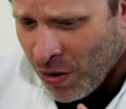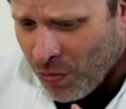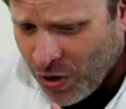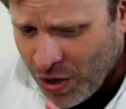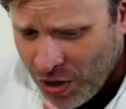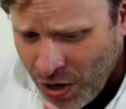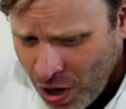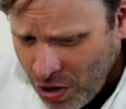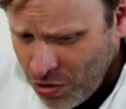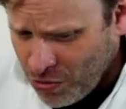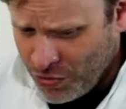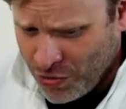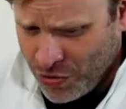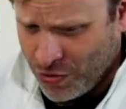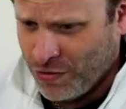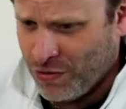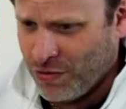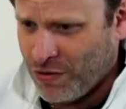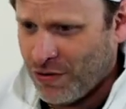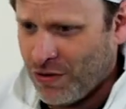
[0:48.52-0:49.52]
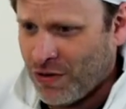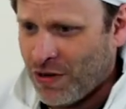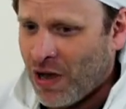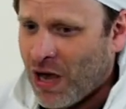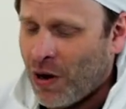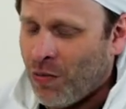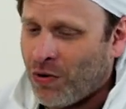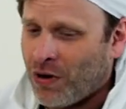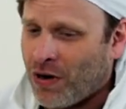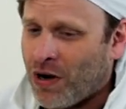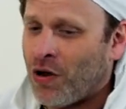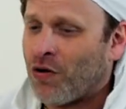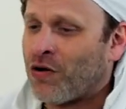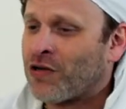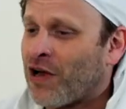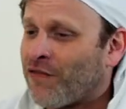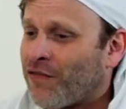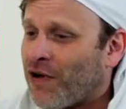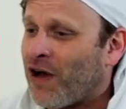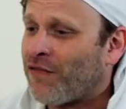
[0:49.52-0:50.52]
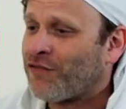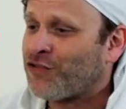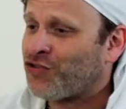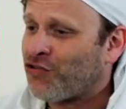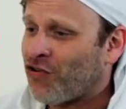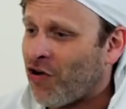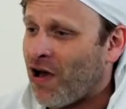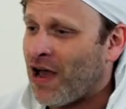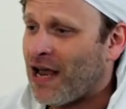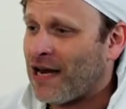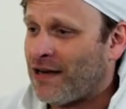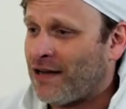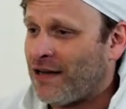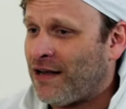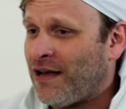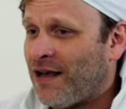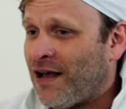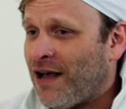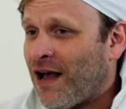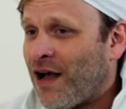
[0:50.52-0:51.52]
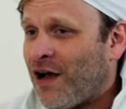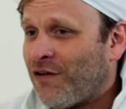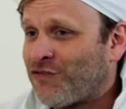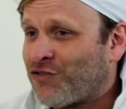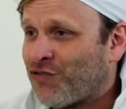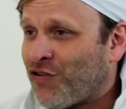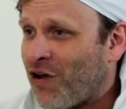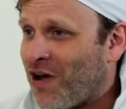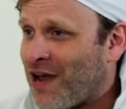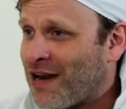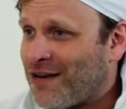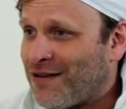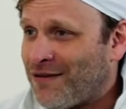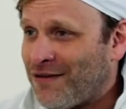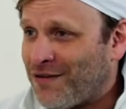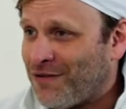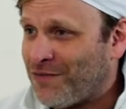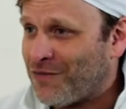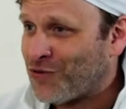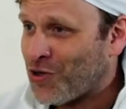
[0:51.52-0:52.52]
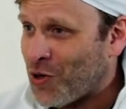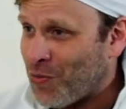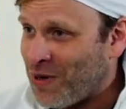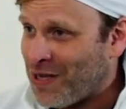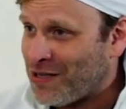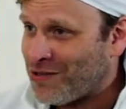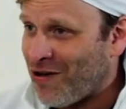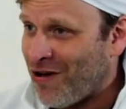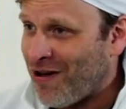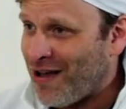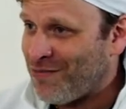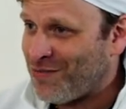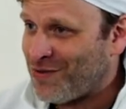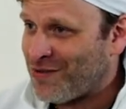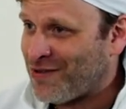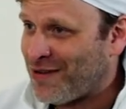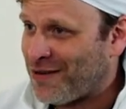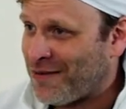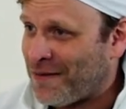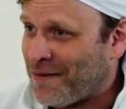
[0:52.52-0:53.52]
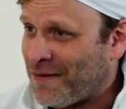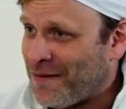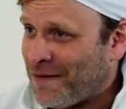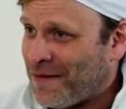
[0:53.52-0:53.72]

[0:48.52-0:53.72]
I want to know, dude. I want to know because I've I've tried I've tried so many times to